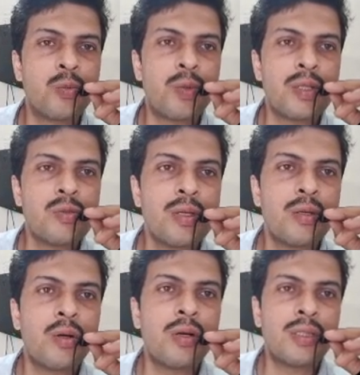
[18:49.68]
So once
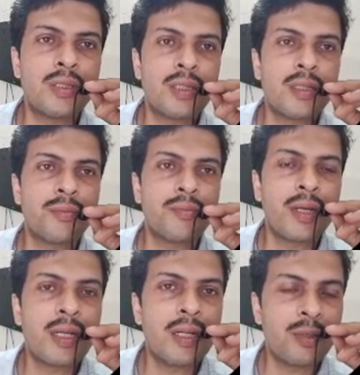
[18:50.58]
we got the
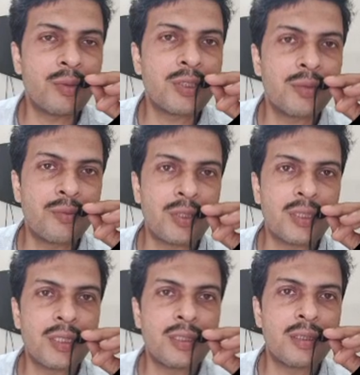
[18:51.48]
final equation
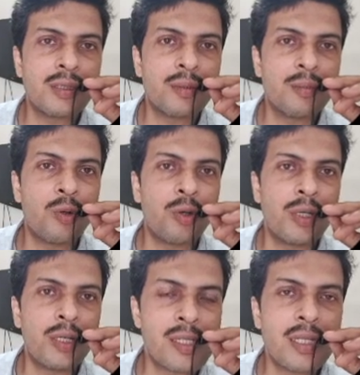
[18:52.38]
for the
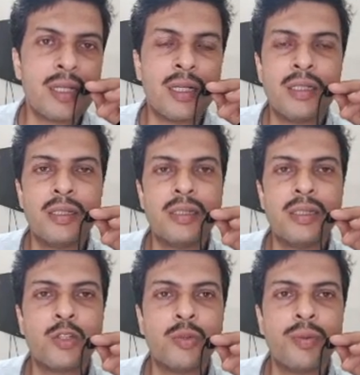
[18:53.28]
modulated signal,
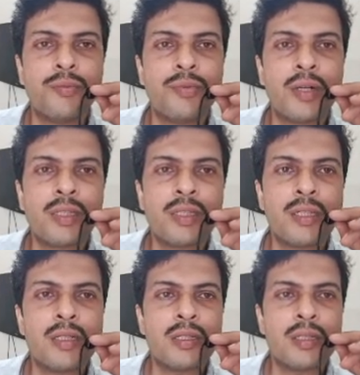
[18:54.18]
it could be
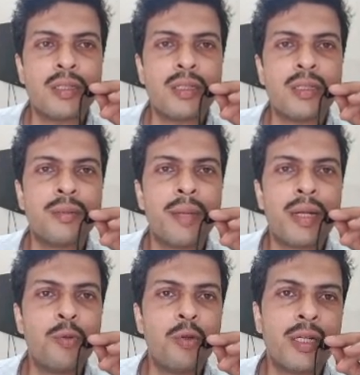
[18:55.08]
further
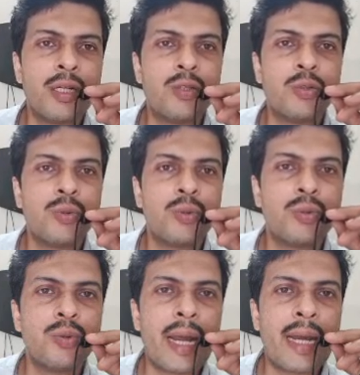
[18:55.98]
manipulated to
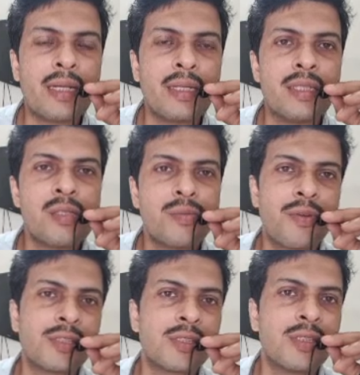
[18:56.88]
write in this
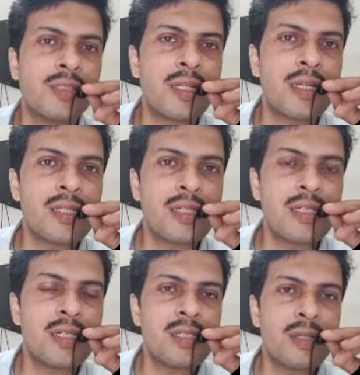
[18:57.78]
fashion.
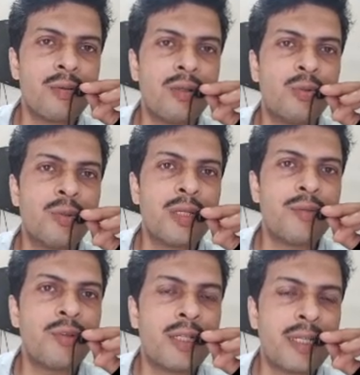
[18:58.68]
St is equal to,
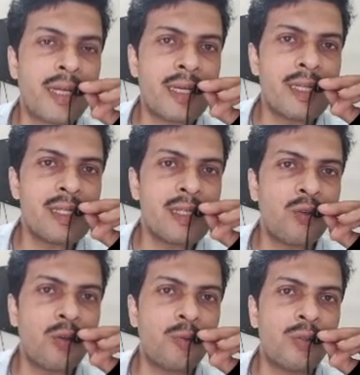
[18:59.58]
if we take
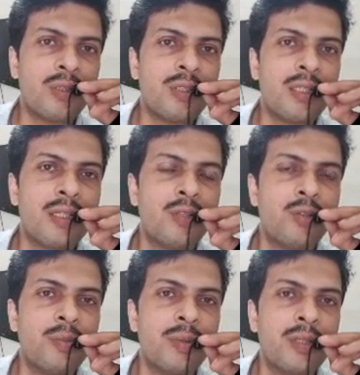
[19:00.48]
AC common, then
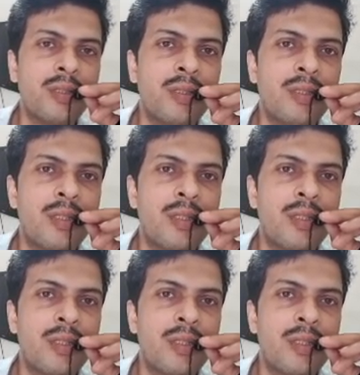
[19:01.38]
it will be